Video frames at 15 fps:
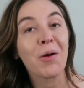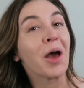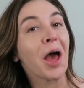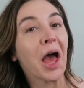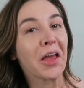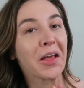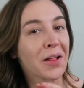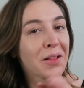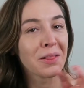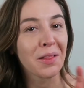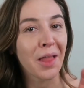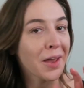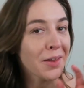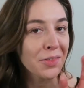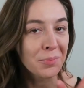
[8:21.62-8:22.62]
I
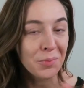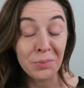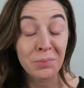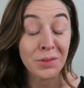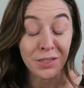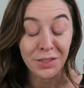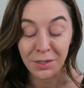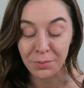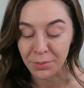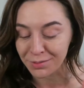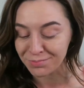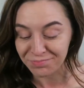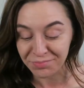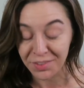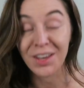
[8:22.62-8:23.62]
like them completely,
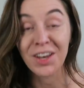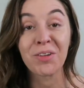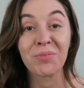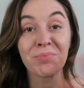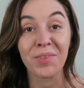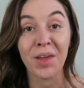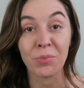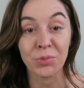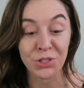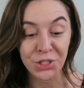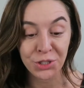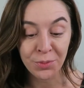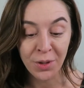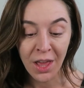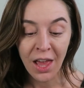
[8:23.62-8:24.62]
but you know, that will
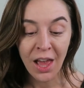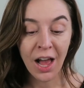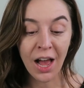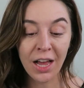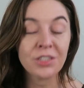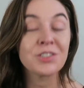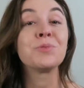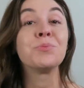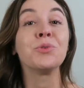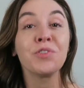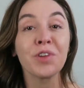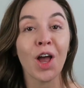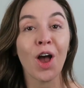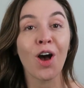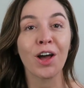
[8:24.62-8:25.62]
do. Uh, so
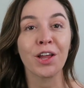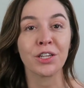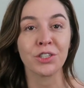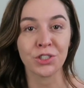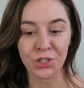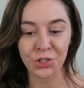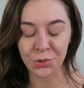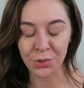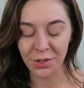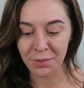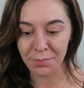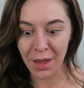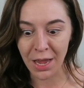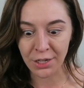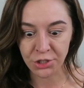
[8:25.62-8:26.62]
moving on to
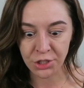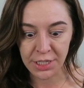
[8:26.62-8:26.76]
the Match